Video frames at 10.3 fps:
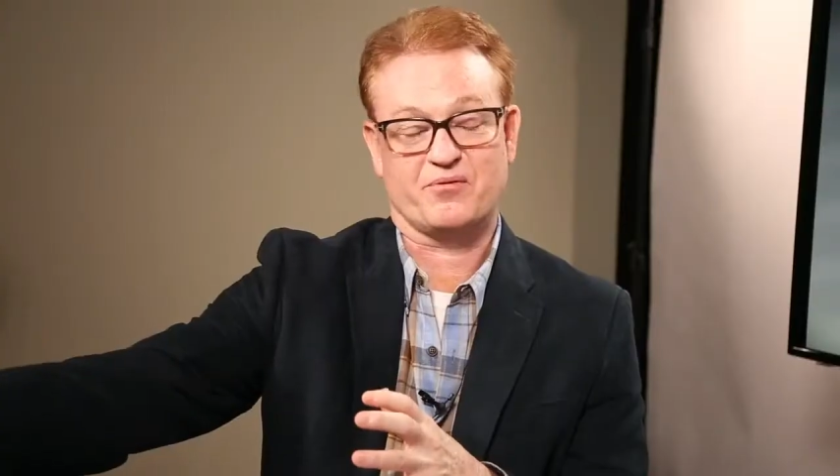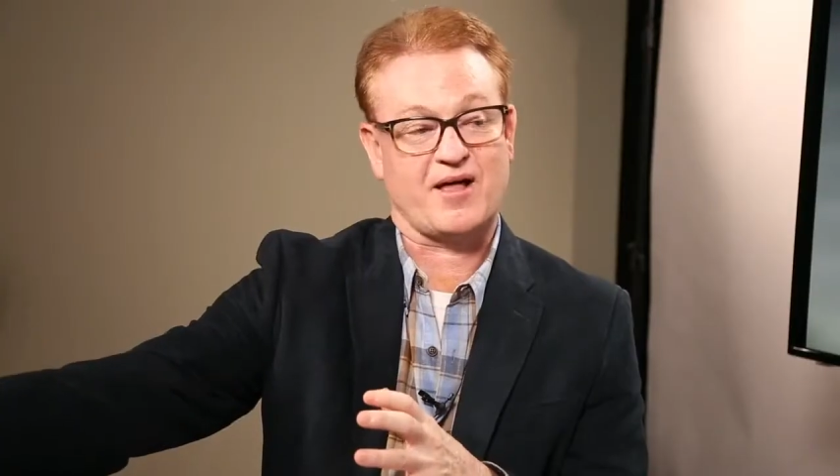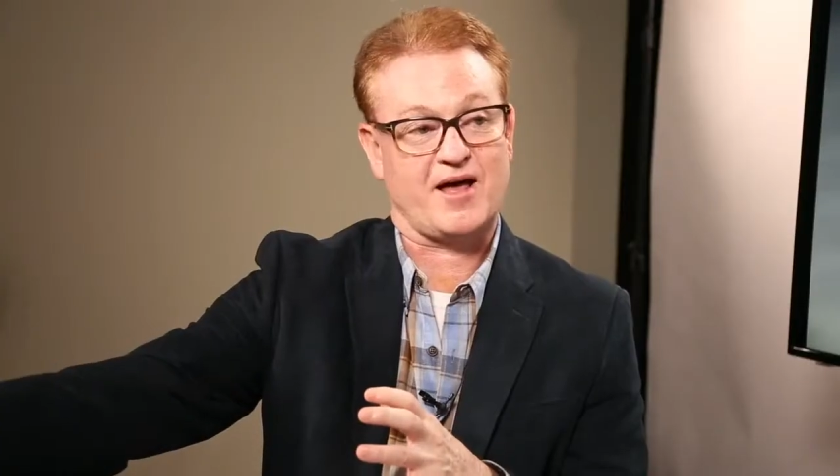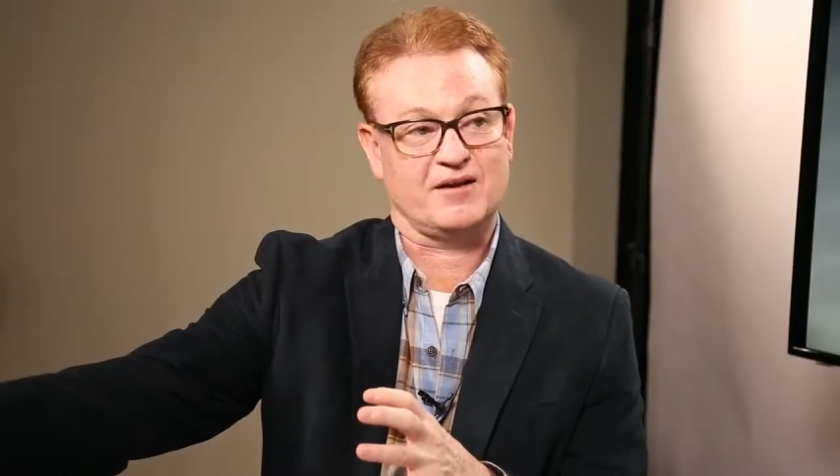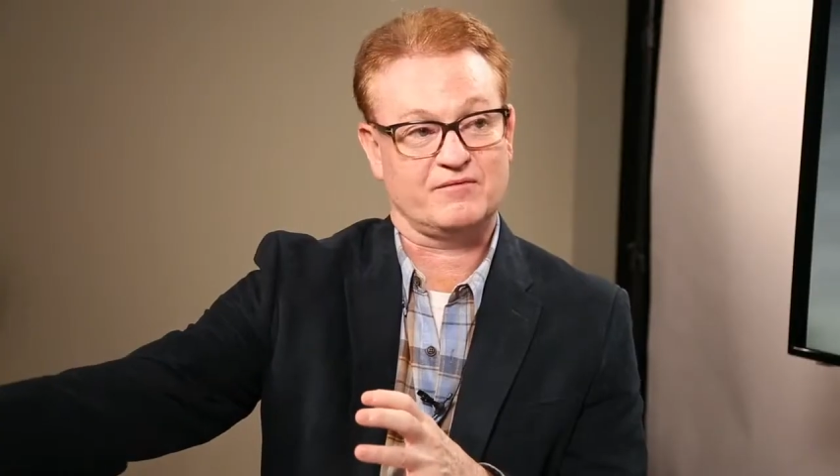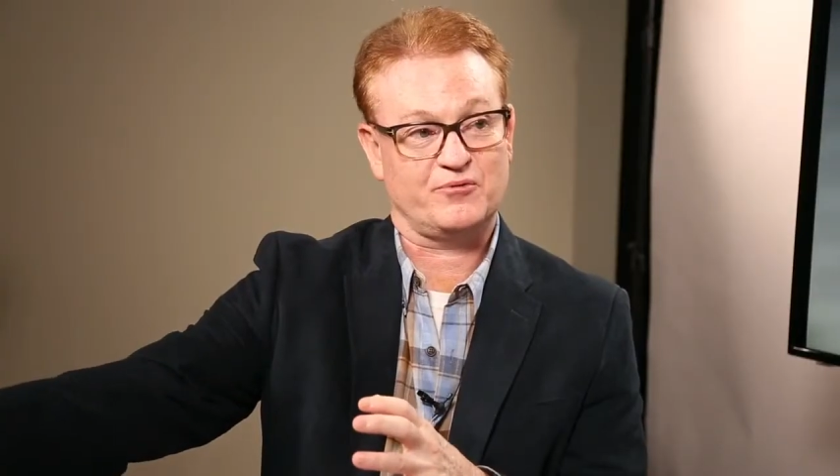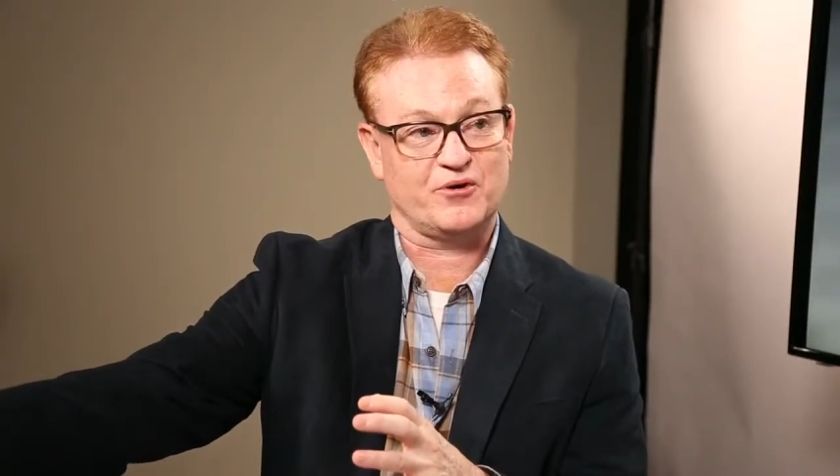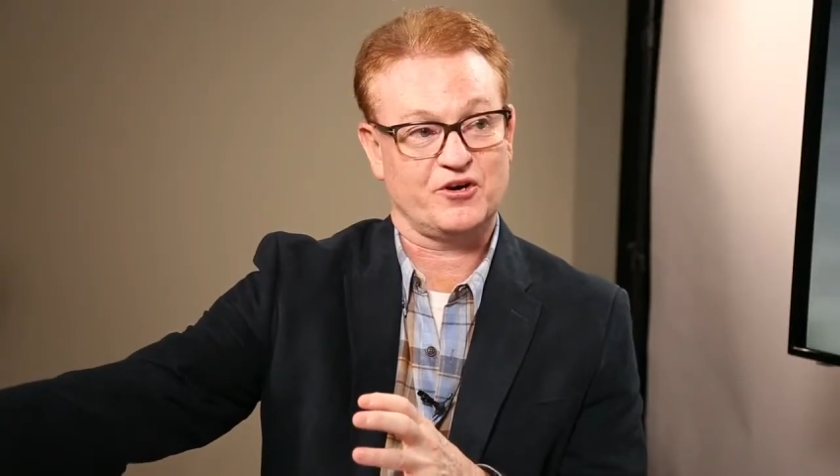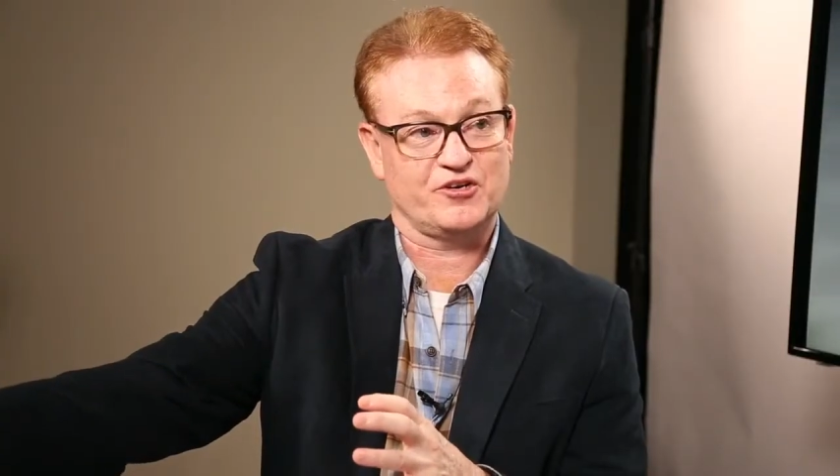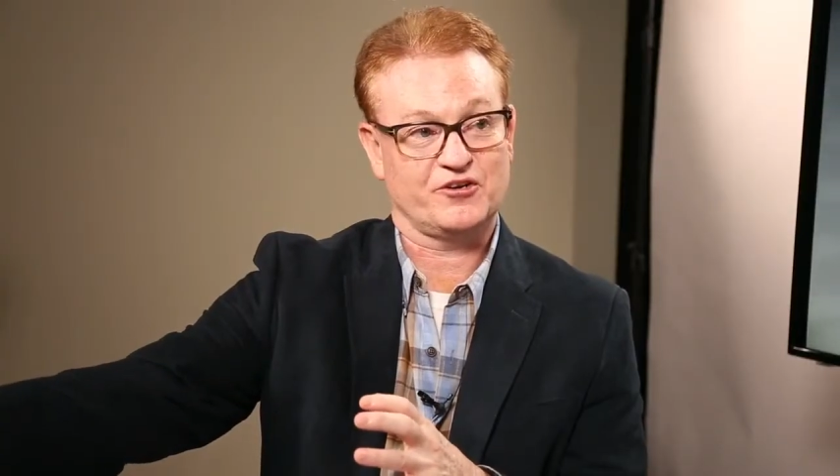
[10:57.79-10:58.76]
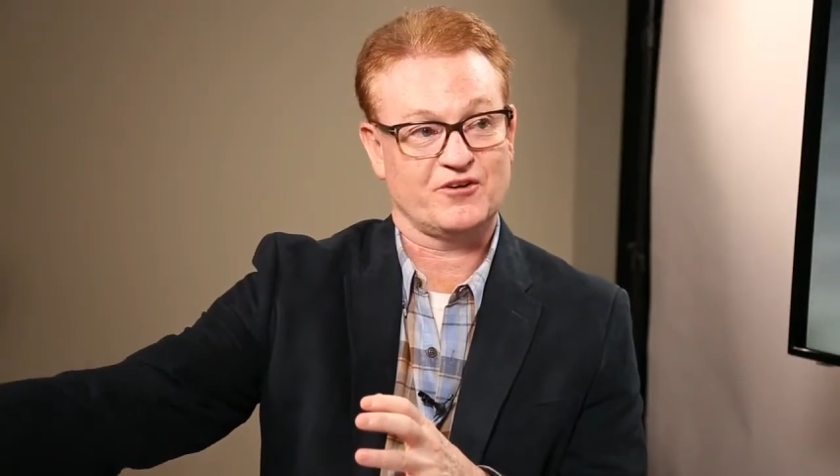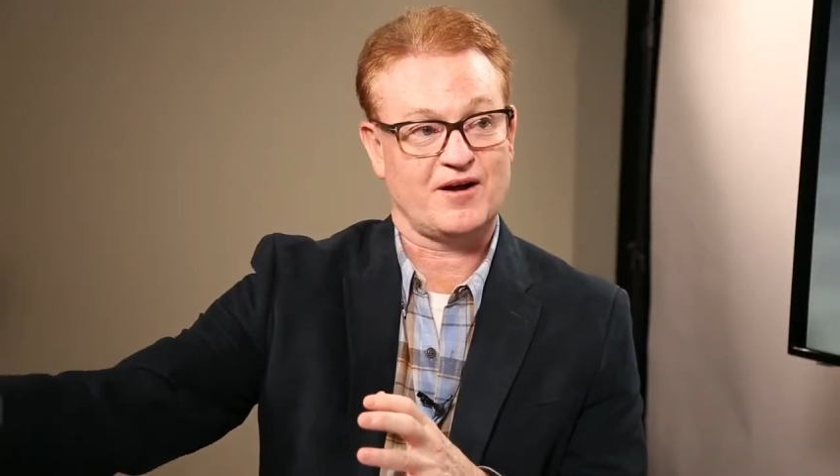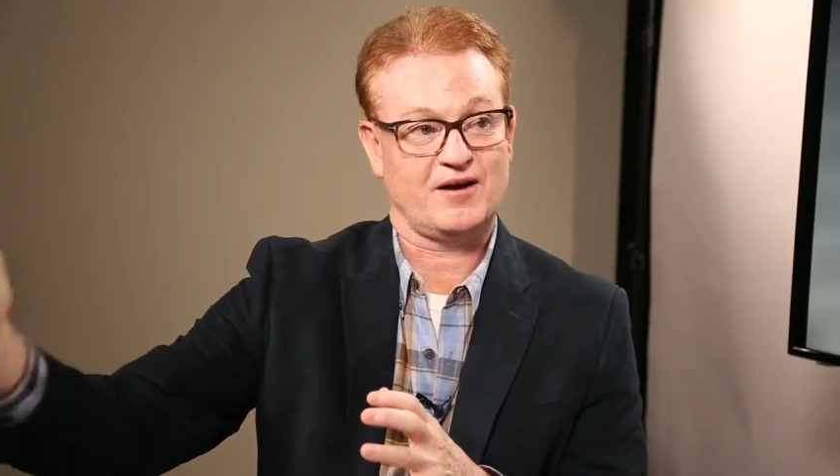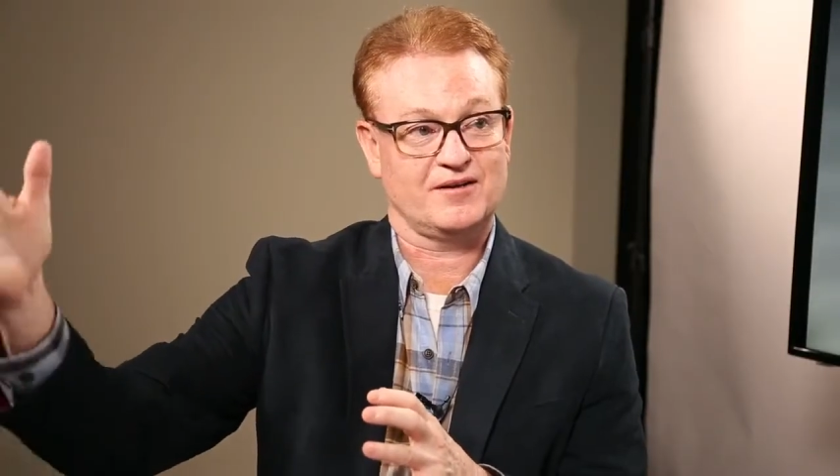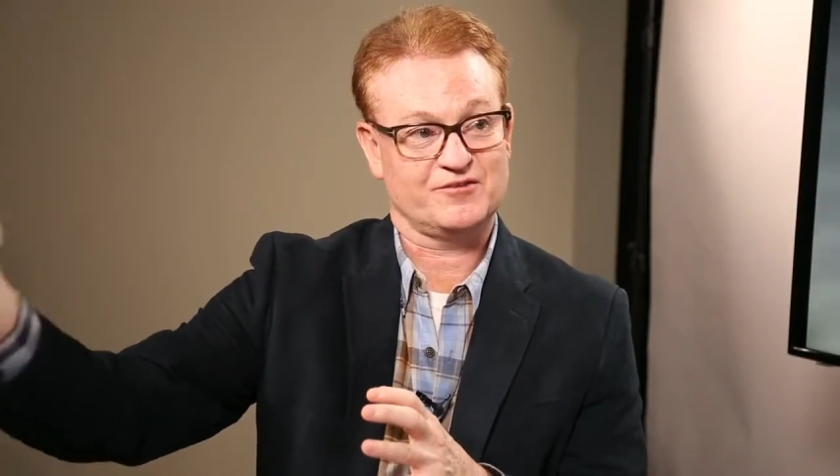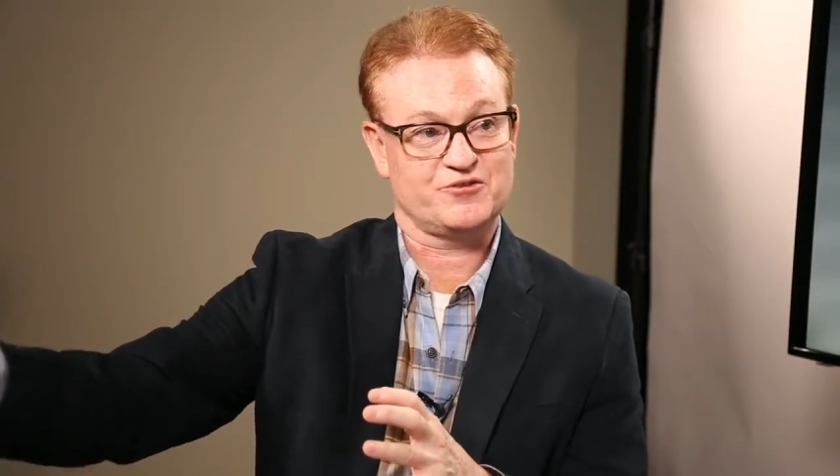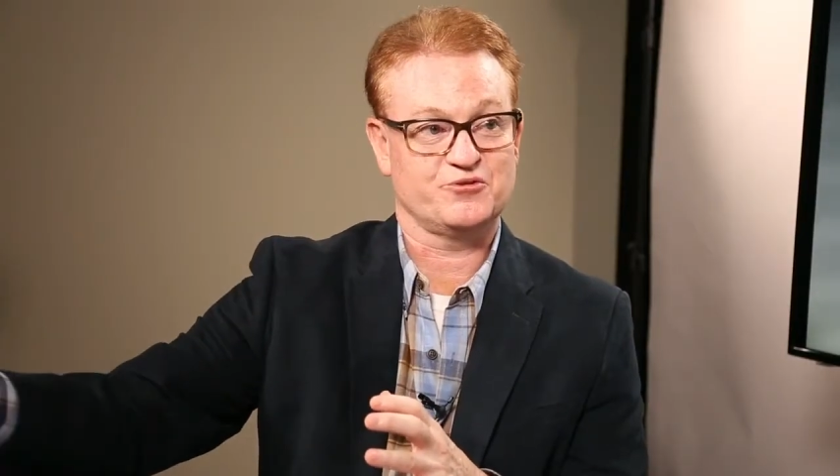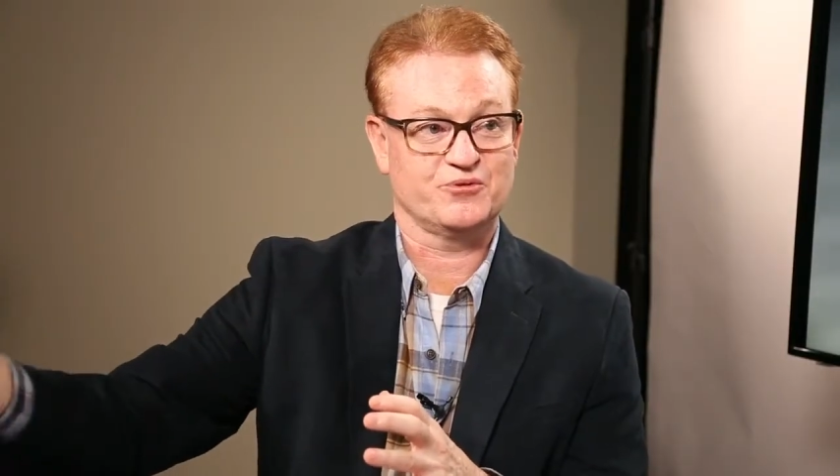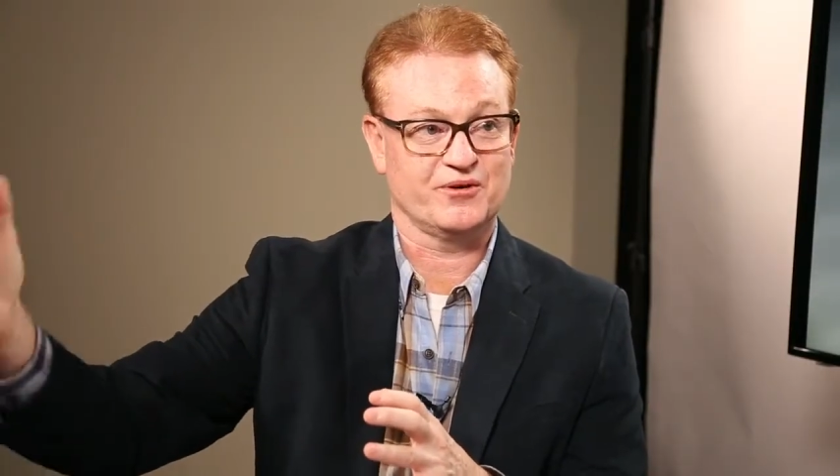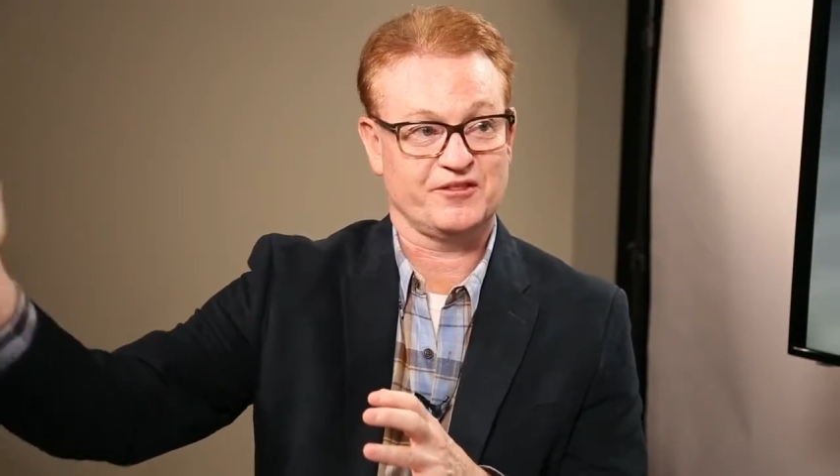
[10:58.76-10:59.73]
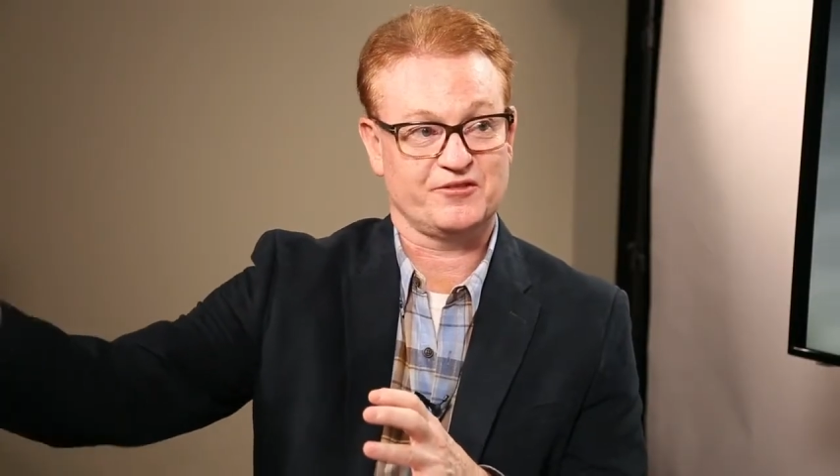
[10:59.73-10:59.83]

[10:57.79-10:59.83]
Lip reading: planning for a year out and 2